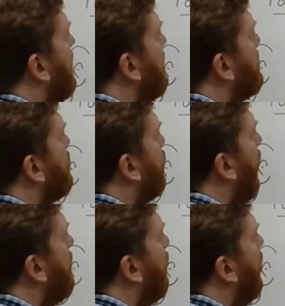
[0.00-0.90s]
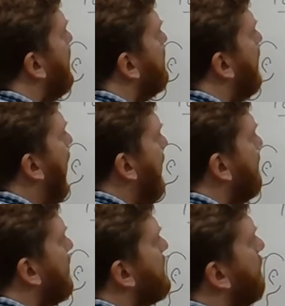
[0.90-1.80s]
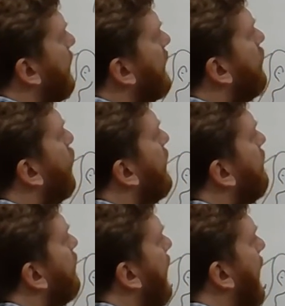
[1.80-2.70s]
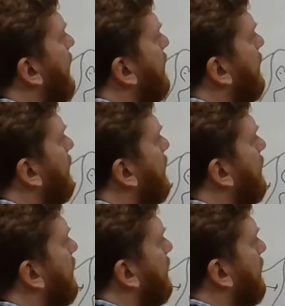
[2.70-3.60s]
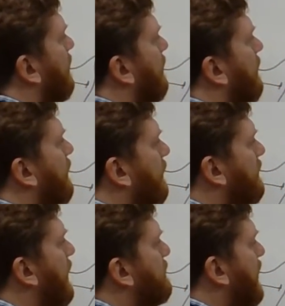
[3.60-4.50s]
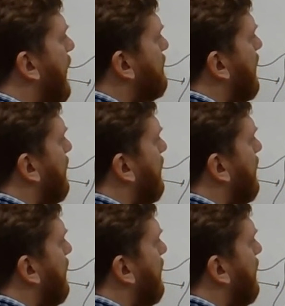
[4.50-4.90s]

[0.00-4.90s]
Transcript: this is 1.5, because I'm plugging 1 in for n, times lambda.